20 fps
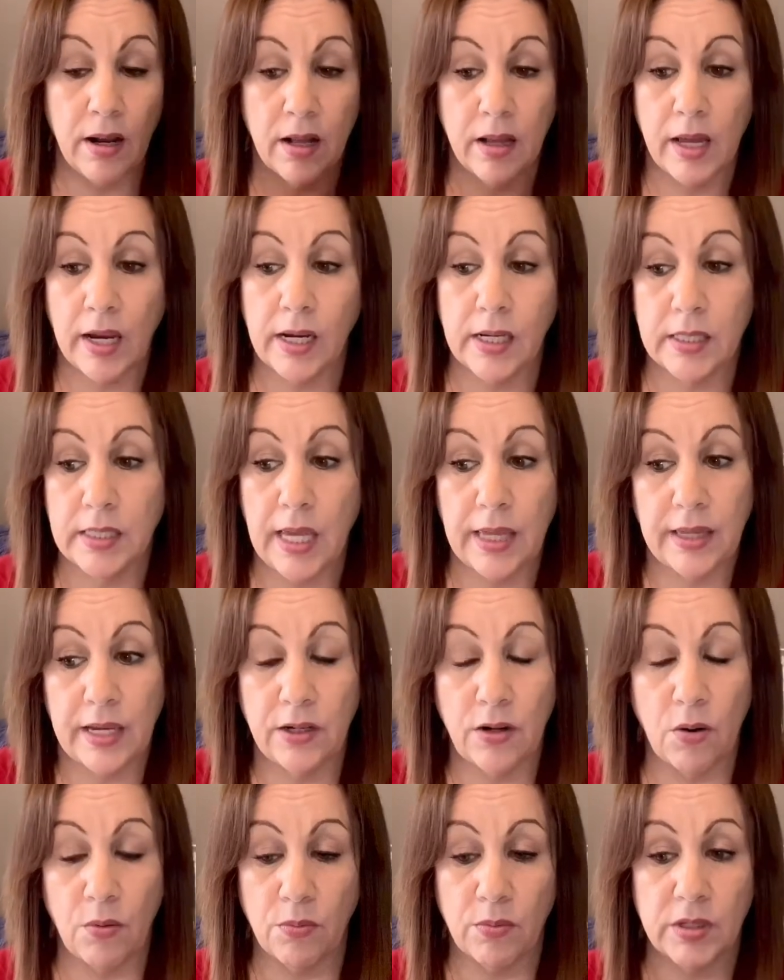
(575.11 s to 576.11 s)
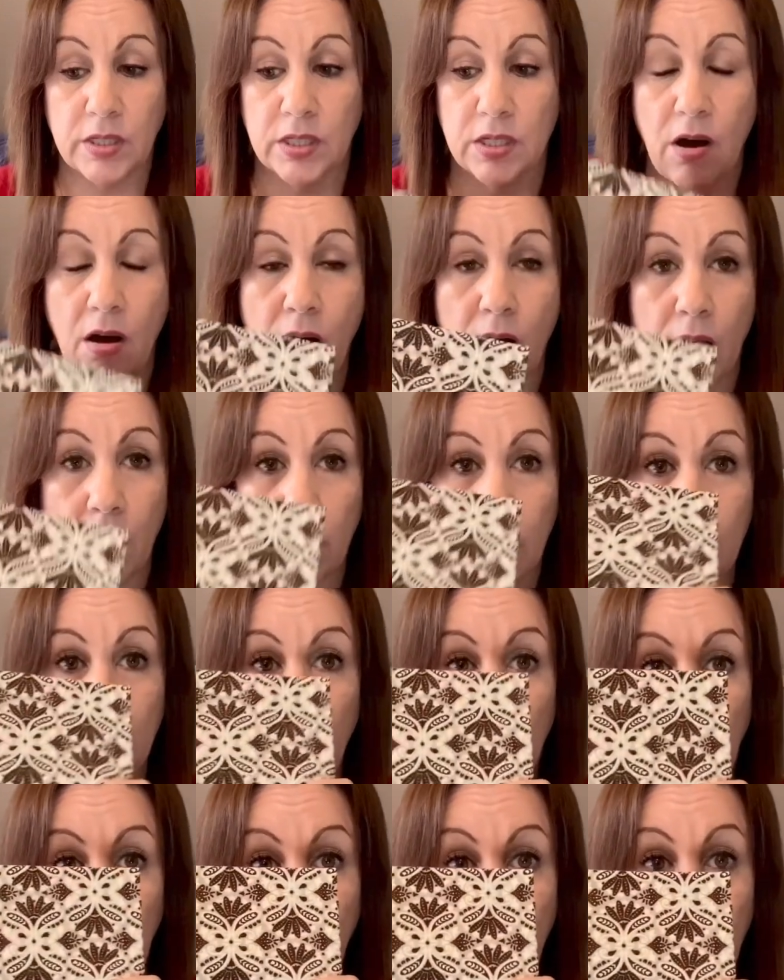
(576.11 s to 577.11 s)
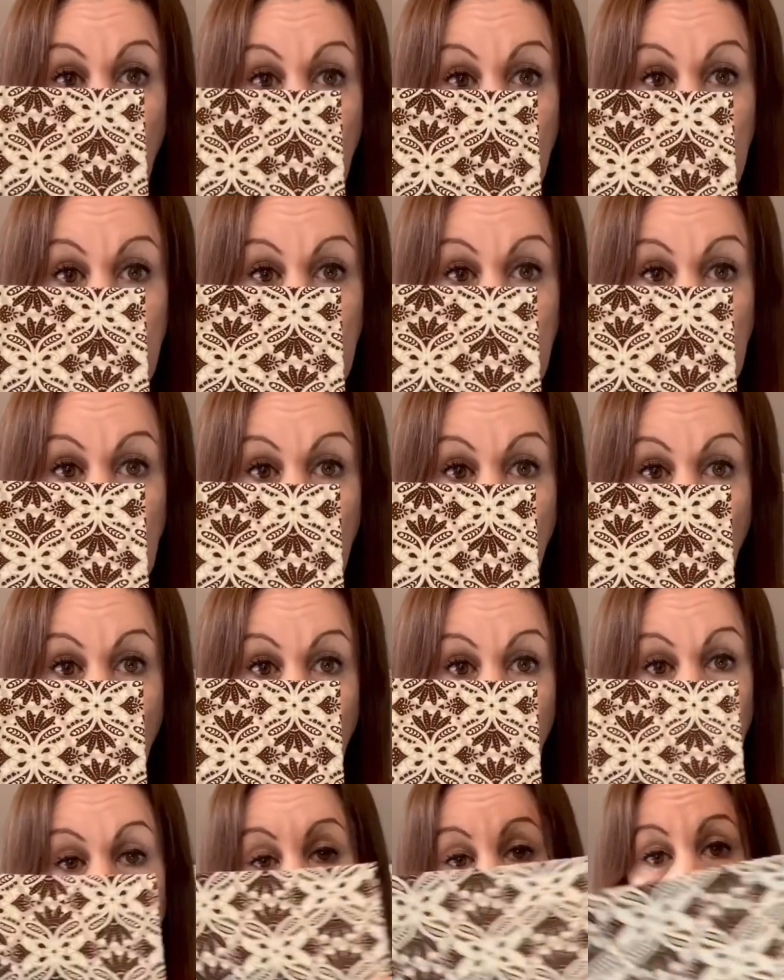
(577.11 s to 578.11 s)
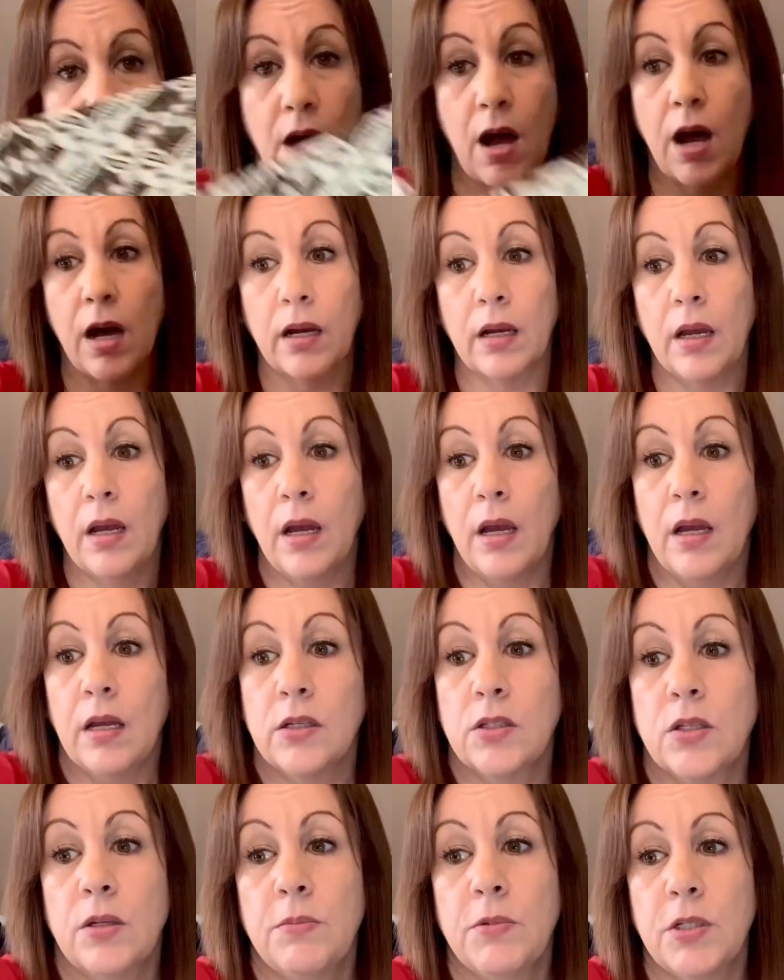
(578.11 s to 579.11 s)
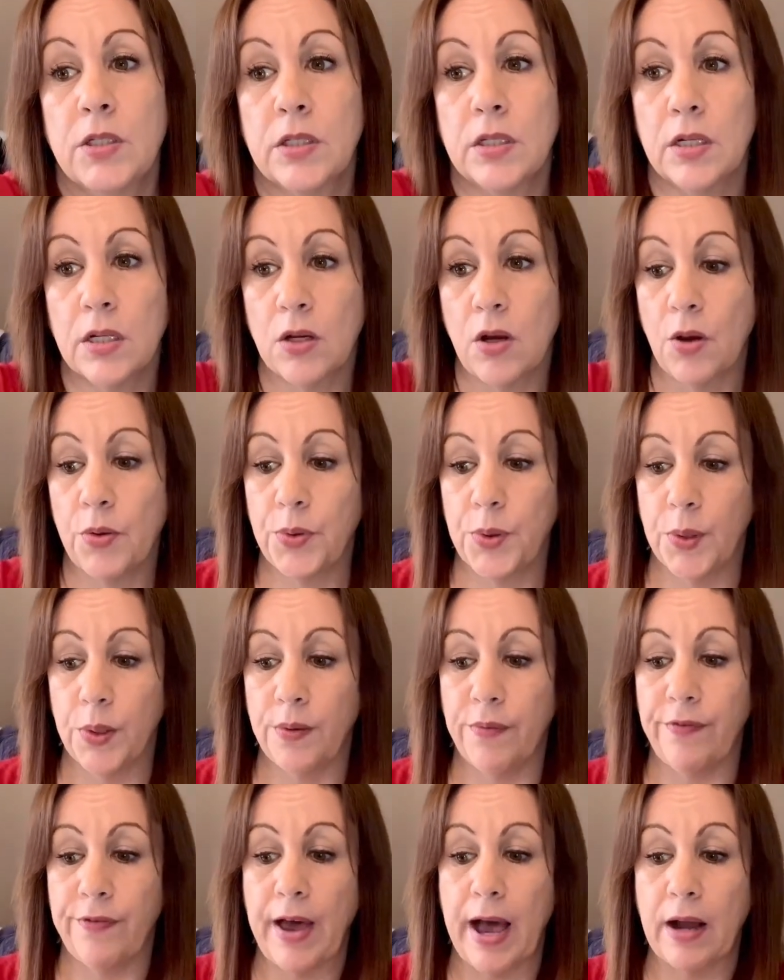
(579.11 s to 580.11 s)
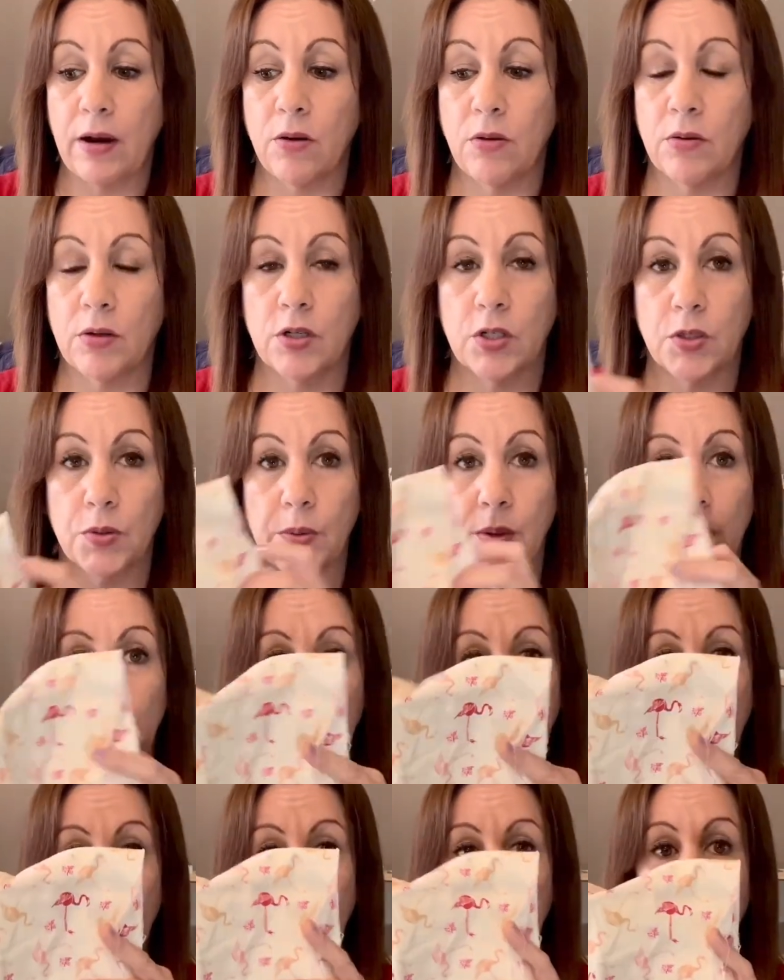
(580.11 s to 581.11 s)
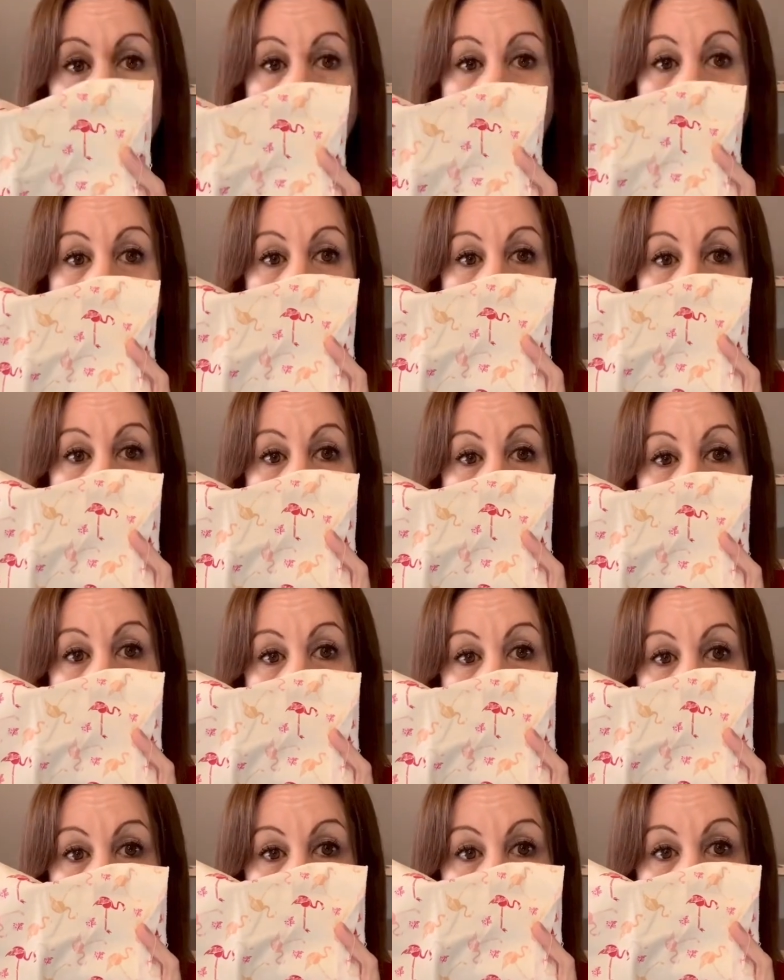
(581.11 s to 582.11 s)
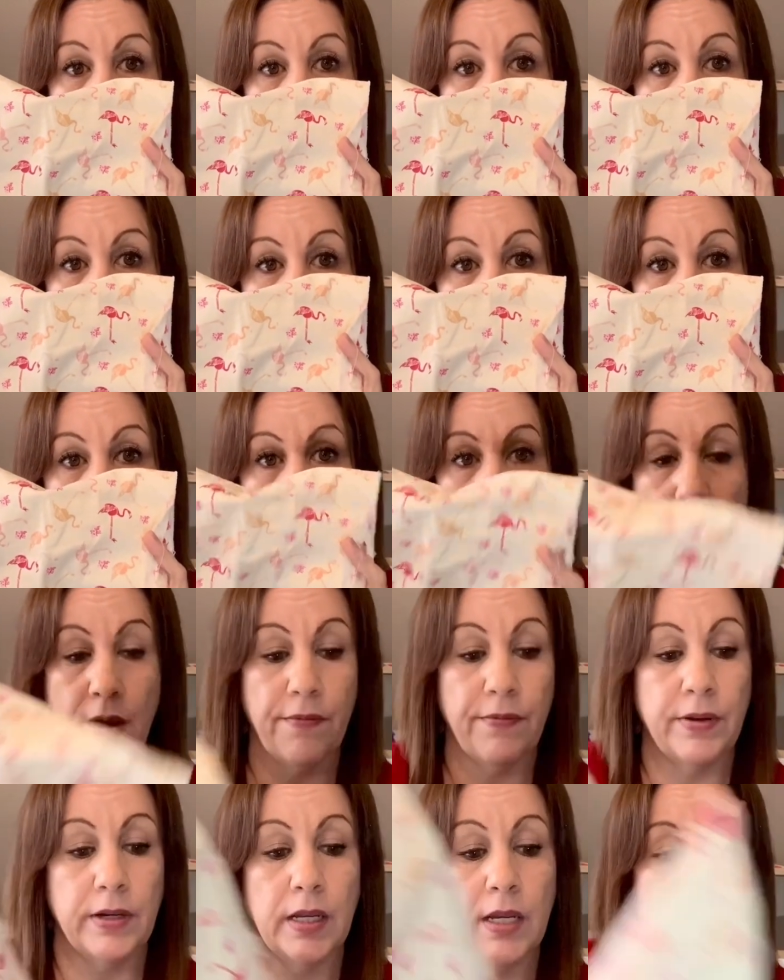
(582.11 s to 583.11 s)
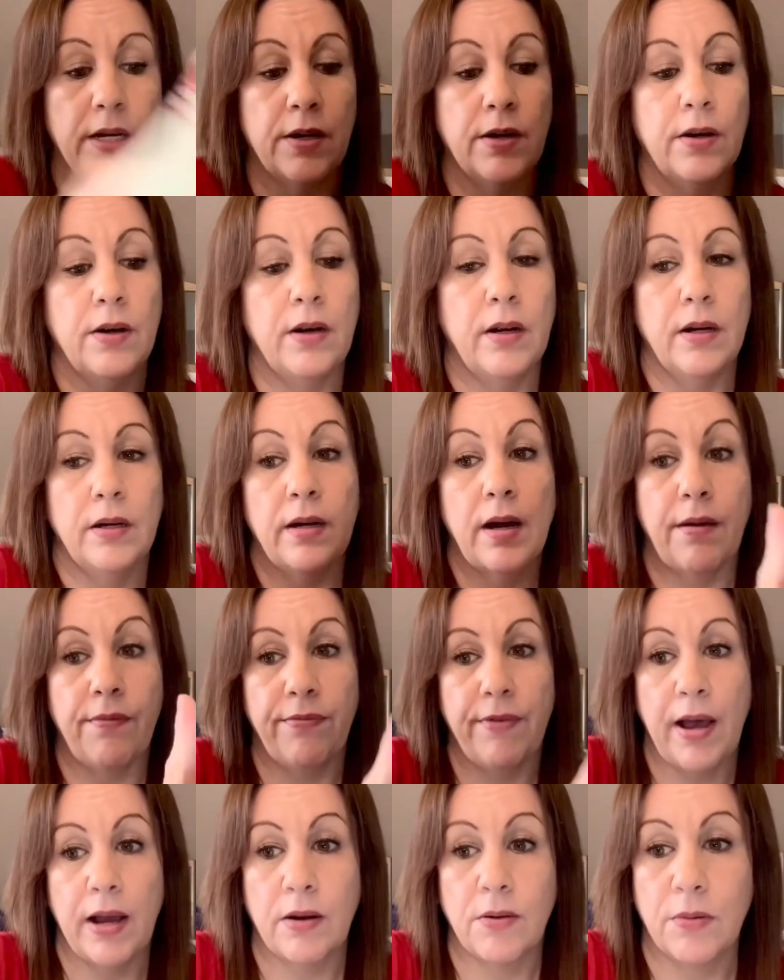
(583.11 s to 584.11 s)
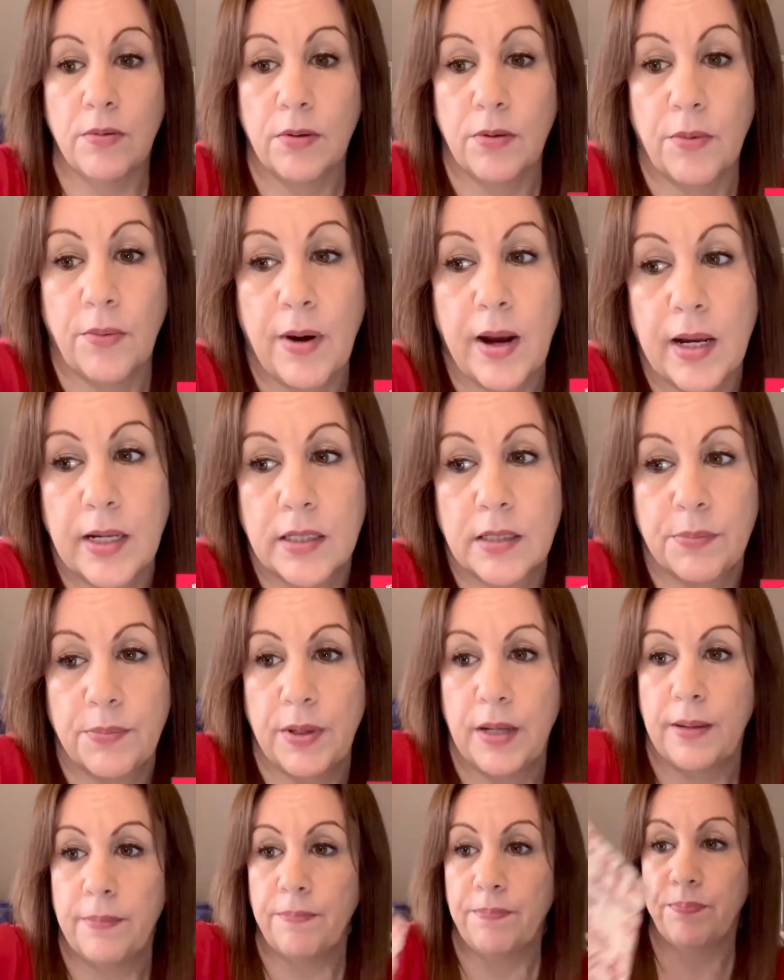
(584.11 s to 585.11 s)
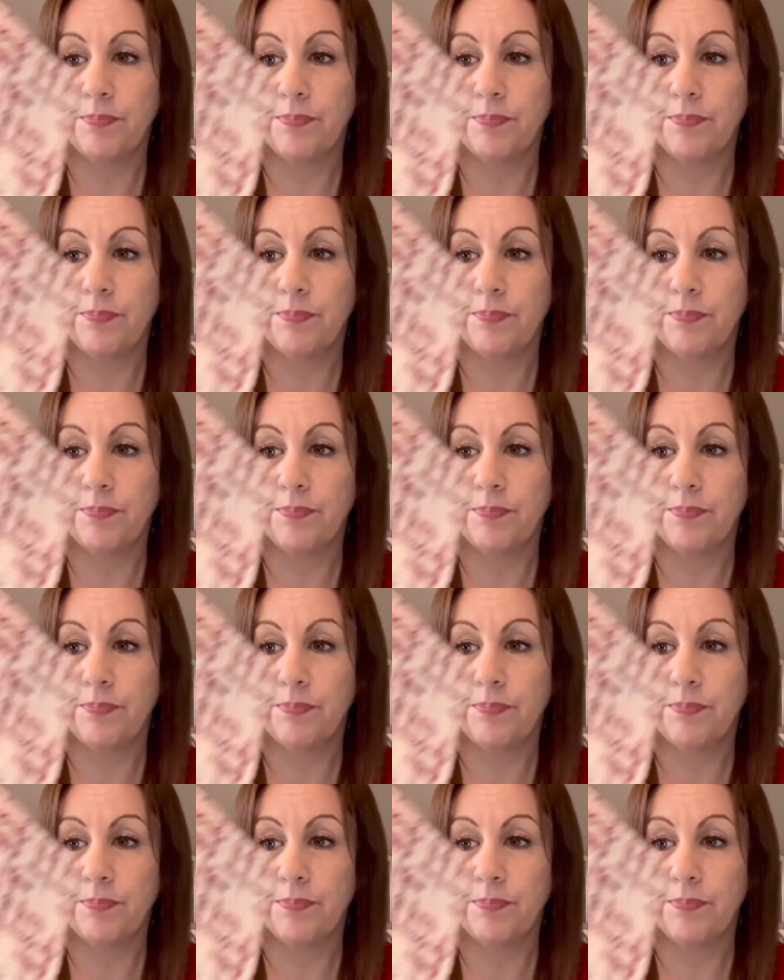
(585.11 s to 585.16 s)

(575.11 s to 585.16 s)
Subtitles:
Like I said, they don't restock, or it feels like they don't restock. So I'm just going to go through the fat quarters really quick. I promise there's some good stuff in here, not fat quarter wise, but